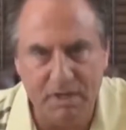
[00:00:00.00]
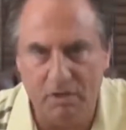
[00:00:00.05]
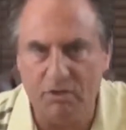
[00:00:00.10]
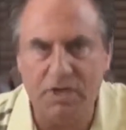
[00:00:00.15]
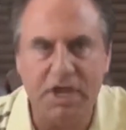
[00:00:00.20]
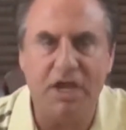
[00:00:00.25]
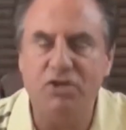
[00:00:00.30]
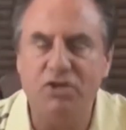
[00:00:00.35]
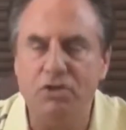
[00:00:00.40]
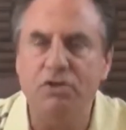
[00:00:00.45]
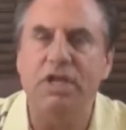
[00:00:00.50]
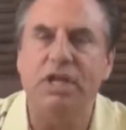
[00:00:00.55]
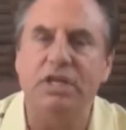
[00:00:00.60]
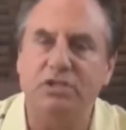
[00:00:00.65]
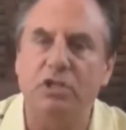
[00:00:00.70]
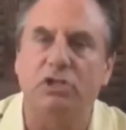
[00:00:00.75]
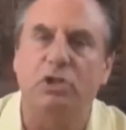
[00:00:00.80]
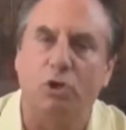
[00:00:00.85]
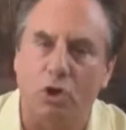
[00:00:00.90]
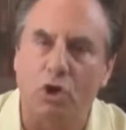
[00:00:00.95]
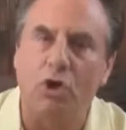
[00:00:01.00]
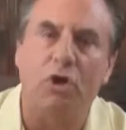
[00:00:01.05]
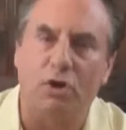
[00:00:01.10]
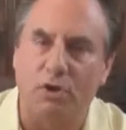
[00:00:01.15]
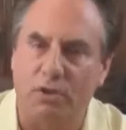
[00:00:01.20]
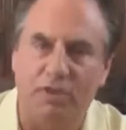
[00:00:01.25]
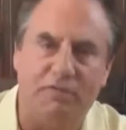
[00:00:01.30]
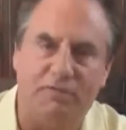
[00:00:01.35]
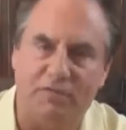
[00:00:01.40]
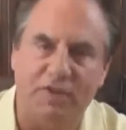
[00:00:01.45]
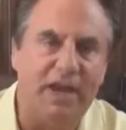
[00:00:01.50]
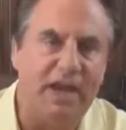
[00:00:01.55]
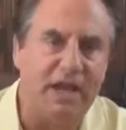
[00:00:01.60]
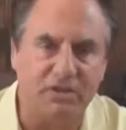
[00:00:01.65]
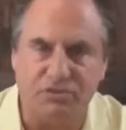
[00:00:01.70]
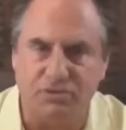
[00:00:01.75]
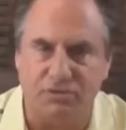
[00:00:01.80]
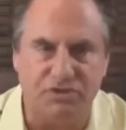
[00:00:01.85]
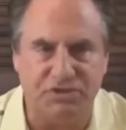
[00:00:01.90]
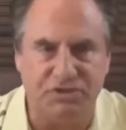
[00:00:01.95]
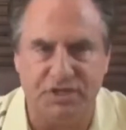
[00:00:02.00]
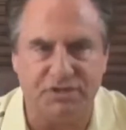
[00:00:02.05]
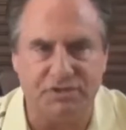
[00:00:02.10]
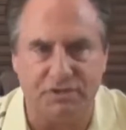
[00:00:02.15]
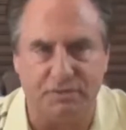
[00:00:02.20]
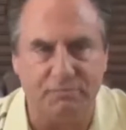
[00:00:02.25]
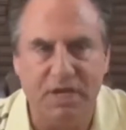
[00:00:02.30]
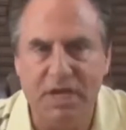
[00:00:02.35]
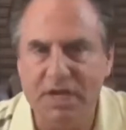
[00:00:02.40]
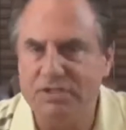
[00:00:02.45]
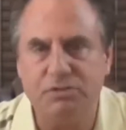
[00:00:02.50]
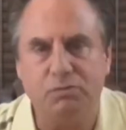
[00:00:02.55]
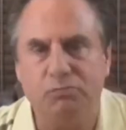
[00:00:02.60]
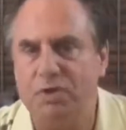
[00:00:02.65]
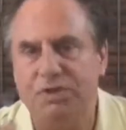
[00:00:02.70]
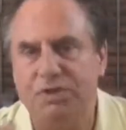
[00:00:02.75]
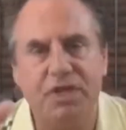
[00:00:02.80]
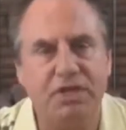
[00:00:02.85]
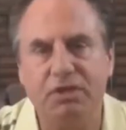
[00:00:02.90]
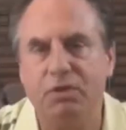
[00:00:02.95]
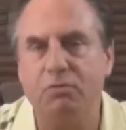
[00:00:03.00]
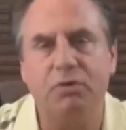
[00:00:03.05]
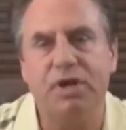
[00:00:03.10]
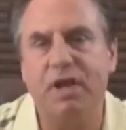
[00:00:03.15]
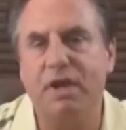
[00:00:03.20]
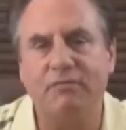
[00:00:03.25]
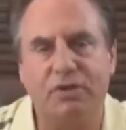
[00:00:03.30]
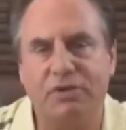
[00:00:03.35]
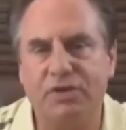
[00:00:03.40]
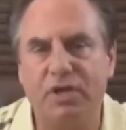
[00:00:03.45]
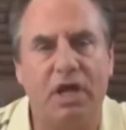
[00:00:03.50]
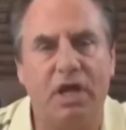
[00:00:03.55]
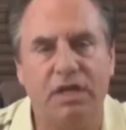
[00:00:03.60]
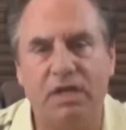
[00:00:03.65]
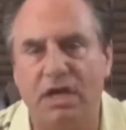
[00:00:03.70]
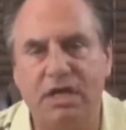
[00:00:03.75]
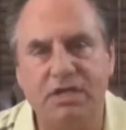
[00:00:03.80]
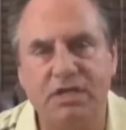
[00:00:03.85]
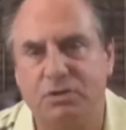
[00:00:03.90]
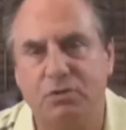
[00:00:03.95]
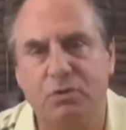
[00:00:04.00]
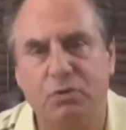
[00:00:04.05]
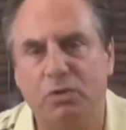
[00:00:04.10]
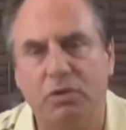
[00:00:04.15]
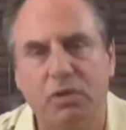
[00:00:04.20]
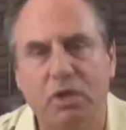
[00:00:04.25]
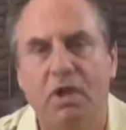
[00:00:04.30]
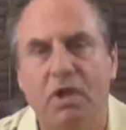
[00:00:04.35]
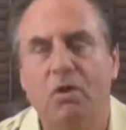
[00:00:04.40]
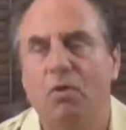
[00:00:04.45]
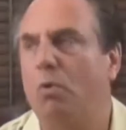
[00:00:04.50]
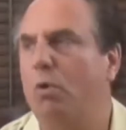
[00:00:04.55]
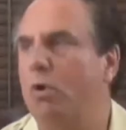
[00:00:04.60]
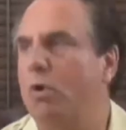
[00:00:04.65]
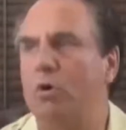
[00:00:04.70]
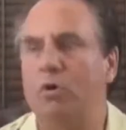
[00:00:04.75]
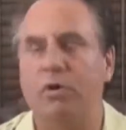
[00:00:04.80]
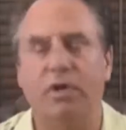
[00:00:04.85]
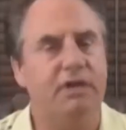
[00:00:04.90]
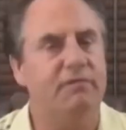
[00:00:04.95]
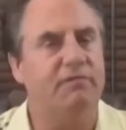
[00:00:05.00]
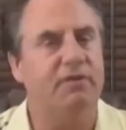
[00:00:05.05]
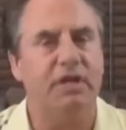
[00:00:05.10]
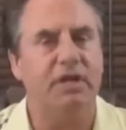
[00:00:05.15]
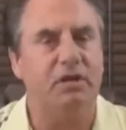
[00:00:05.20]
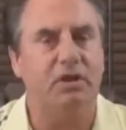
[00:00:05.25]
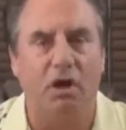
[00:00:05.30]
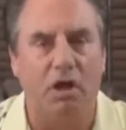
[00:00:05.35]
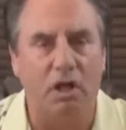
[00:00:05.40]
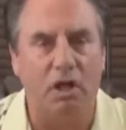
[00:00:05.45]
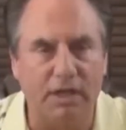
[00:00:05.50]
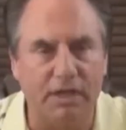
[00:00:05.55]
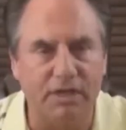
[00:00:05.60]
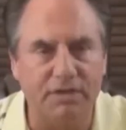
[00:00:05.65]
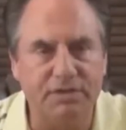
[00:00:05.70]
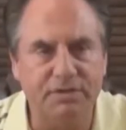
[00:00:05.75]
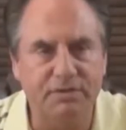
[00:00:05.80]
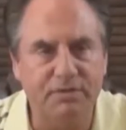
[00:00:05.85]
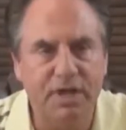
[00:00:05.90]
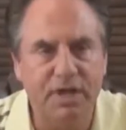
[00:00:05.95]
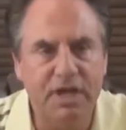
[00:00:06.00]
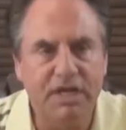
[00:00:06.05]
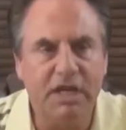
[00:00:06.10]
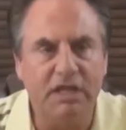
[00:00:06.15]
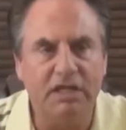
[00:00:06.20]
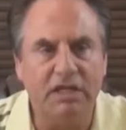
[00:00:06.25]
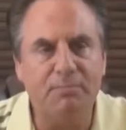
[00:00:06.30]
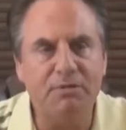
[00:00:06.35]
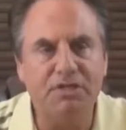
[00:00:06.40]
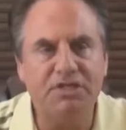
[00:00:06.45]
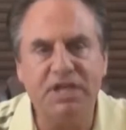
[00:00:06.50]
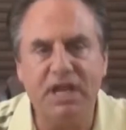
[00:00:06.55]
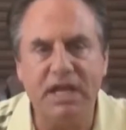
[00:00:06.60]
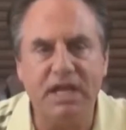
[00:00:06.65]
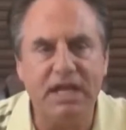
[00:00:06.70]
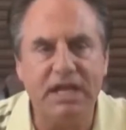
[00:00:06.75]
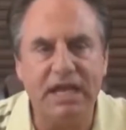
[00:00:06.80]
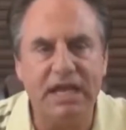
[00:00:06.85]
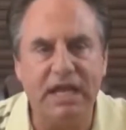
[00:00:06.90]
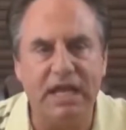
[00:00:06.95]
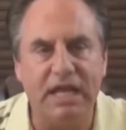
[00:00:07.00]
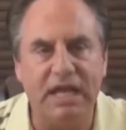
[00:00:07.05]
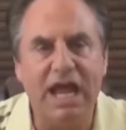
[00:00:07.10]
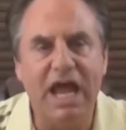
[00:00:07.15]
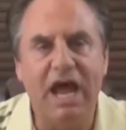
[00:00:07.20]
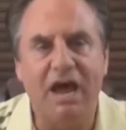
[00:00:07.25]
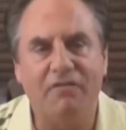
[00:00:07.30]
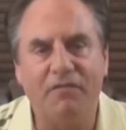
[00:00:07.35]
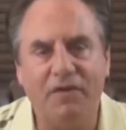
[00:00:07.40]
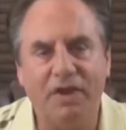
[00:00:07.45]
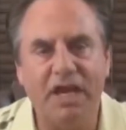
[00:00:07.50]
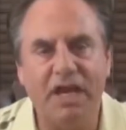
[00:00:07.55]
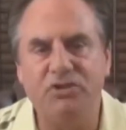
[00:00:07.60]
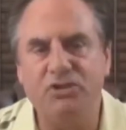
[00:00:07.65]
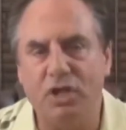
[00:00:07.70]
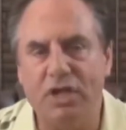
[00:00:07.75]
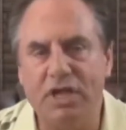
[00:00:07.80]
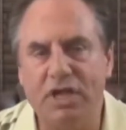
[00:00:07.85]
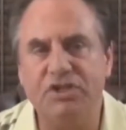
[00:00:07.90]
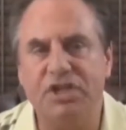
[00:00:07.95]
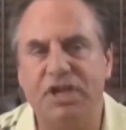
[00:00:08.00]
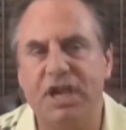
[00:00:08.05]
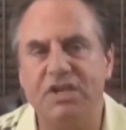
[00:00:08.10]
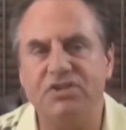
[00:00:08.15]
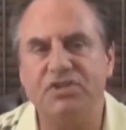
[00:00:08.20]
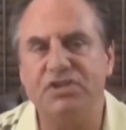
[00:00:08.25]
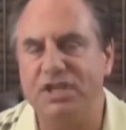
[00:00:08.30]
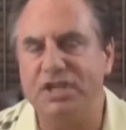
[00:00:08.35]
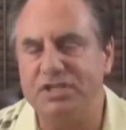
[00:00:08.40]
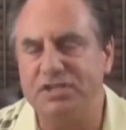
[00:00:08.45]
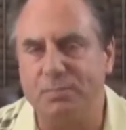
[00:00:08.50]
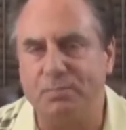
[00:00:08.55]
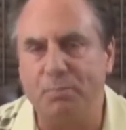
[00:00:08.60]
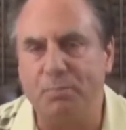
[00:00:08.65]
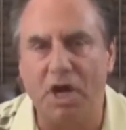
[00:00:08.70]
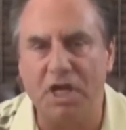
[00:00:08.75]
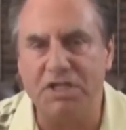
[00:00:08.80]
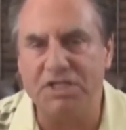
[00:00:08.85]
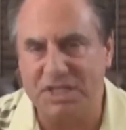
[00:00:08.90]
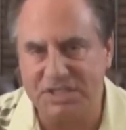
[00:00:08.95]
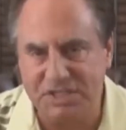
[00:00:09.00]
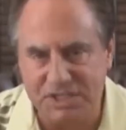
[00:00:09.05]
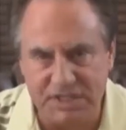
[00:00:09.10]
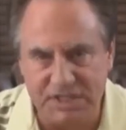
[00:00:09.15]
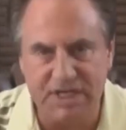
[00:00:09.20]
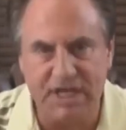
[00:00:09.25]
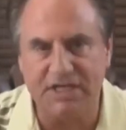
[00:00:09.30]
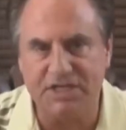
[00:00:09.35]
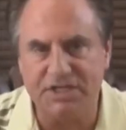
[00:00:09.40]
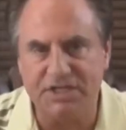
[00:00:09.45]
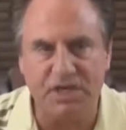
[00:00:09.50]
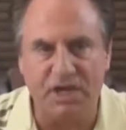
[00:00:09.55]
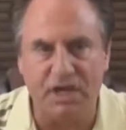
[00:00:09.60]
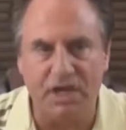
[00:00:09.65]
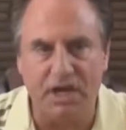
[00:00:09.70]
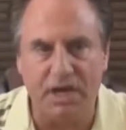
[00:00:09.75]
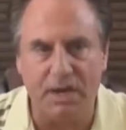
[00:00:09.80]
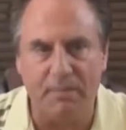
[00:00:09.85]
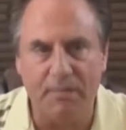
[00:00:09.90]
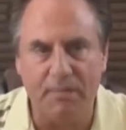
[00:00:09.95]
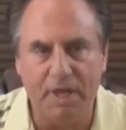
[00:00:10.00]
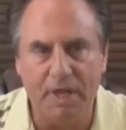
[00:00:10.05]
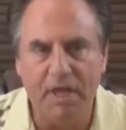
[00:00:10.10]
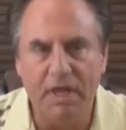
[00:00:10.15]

Okay, you need to learn the financial system. So, one thing you were never taught in high school or even in college. Now, let me say it again a financial education is a process and takes time.